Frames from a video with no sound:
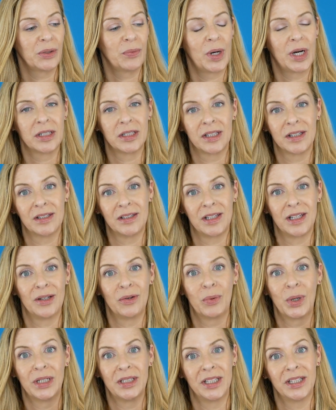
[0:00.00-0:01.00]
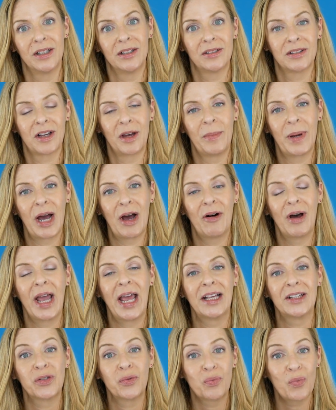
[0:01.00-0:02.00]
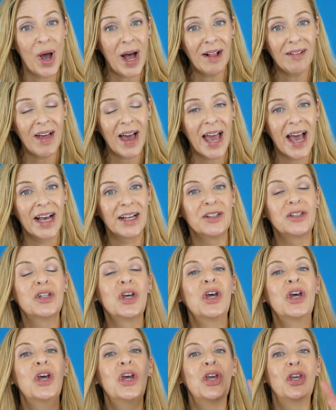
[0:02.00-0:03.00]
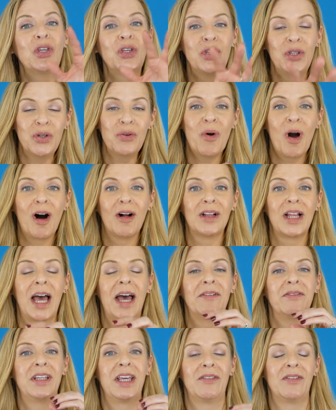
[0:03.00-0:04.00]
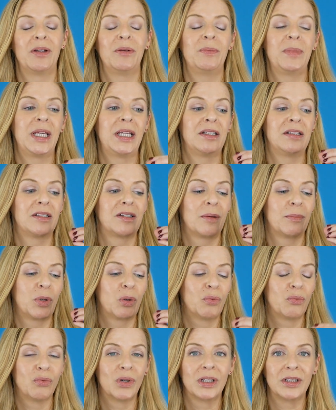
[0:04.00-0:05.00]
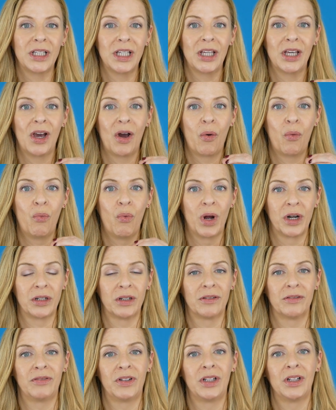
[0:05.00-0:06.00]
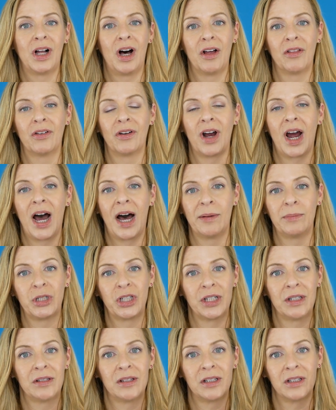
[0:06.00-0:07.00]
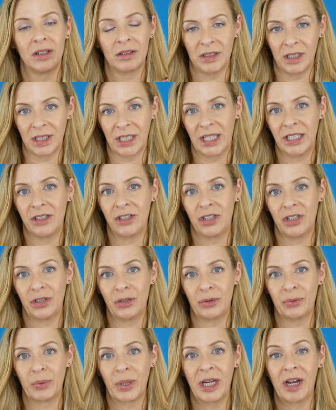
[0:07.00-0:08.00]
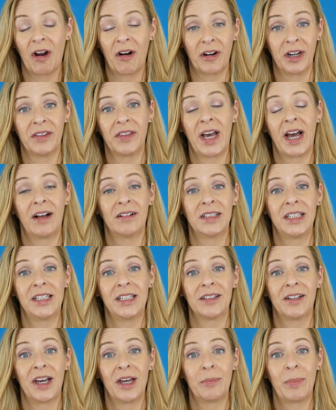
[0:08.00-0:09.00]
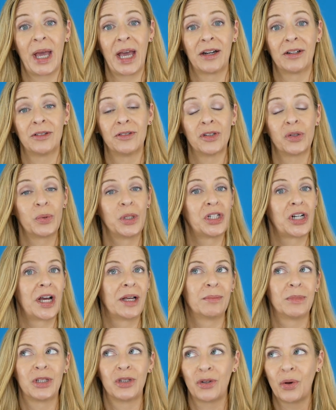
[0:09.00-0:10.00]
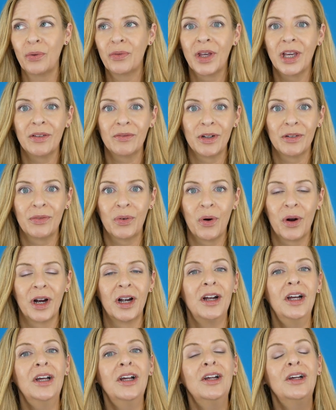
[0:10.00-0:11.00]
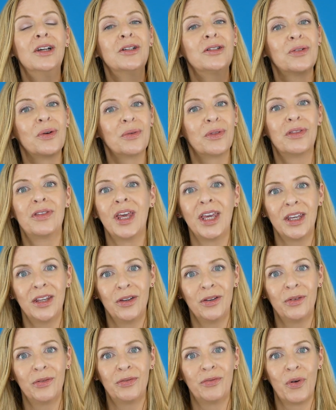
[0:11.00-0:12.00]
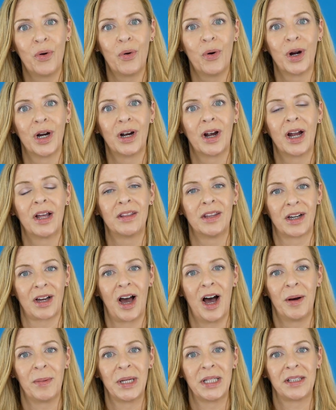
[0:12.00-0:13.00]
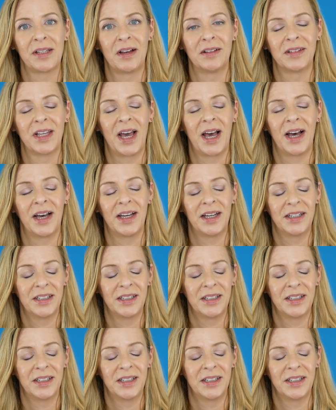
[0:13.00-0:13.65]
want to see what deals come out, as well as you all have given me some really wonderful other options to look into regarding the LED light panels, which I'm so thankful for. So thank you for the comments on that.